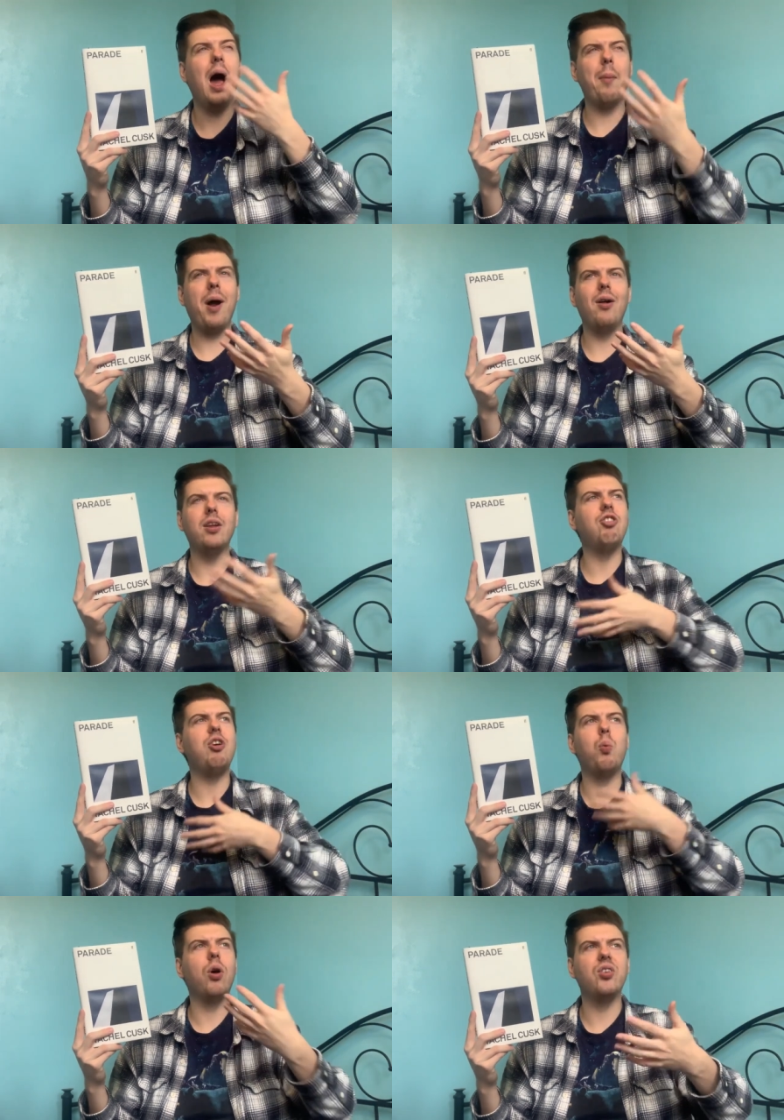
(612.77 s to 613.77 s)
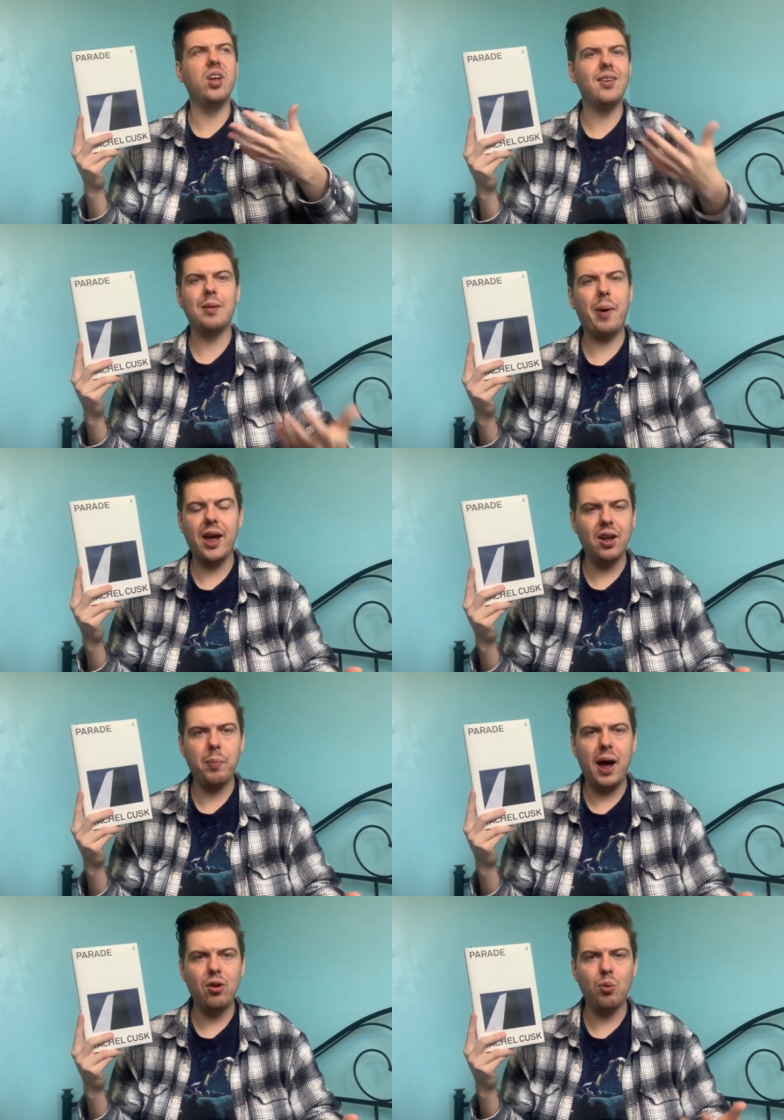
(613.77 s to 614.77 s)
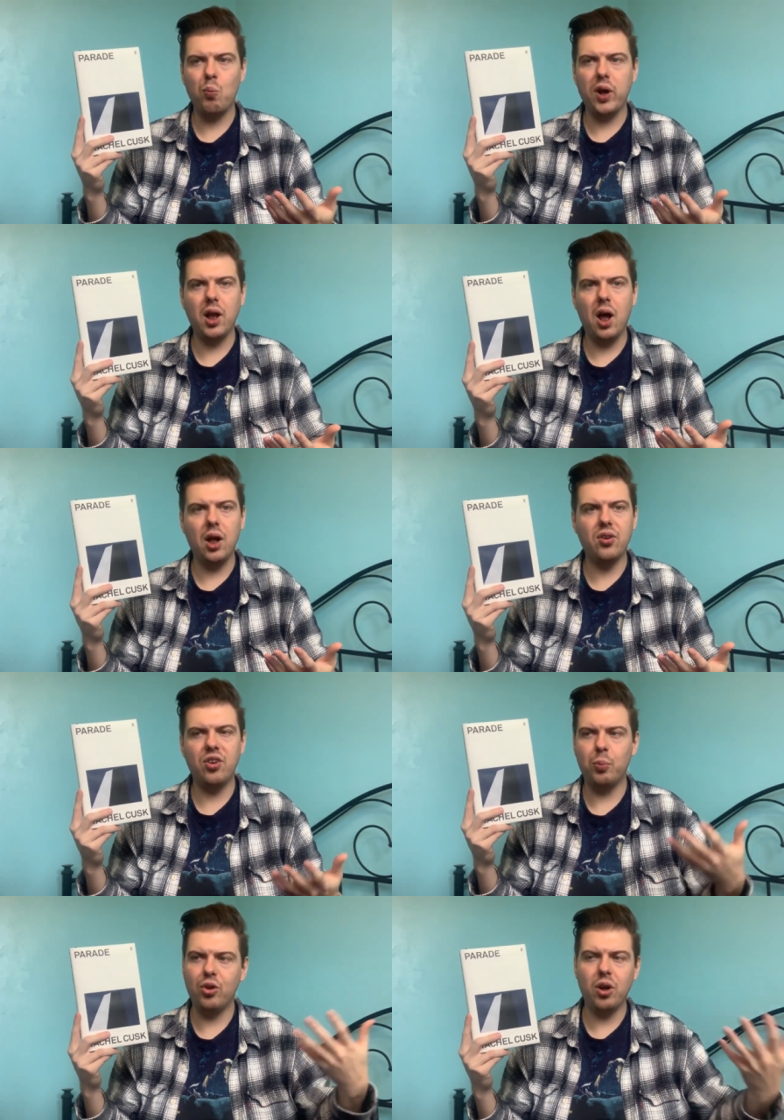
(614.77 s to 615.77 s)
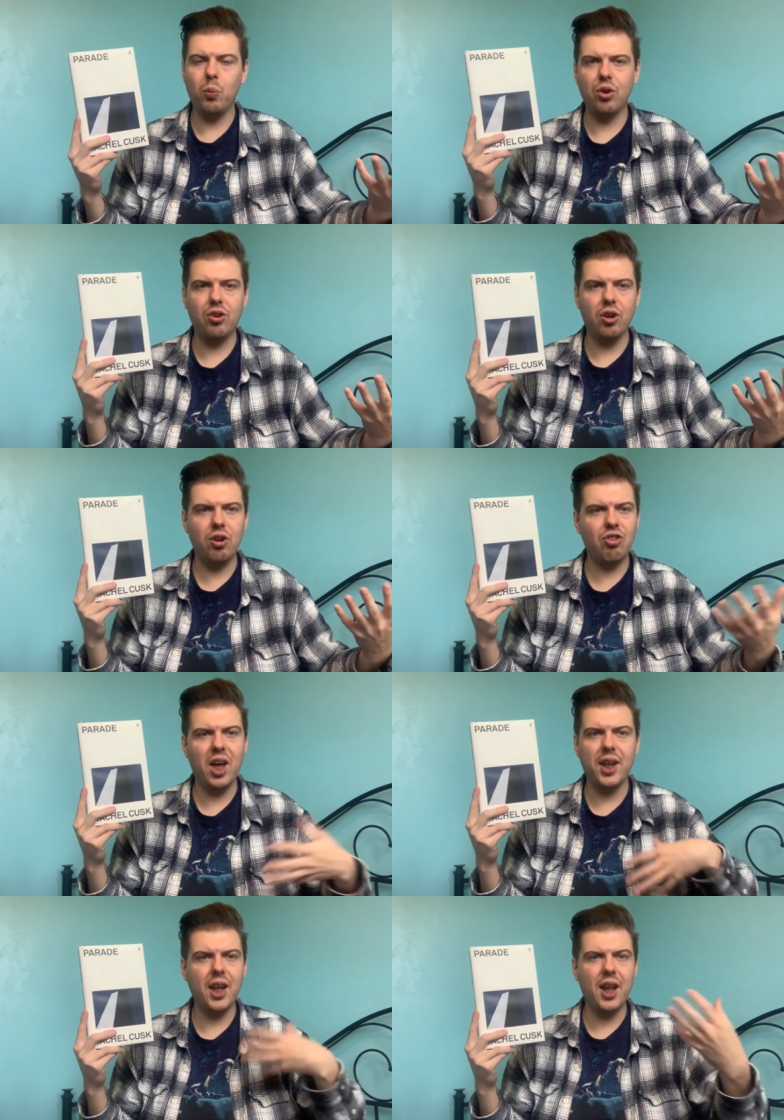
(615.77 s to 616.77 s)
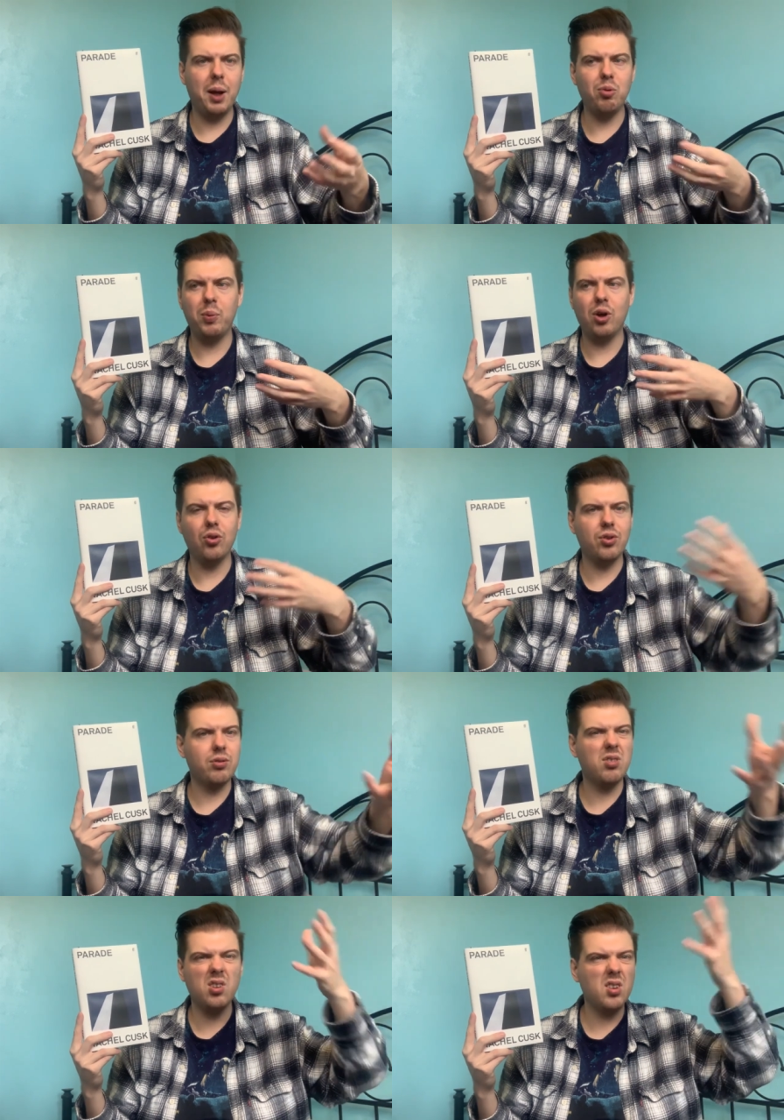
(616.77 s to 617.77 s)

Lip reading: Apparently, she was inspired by some real artists but didn't want to share their names because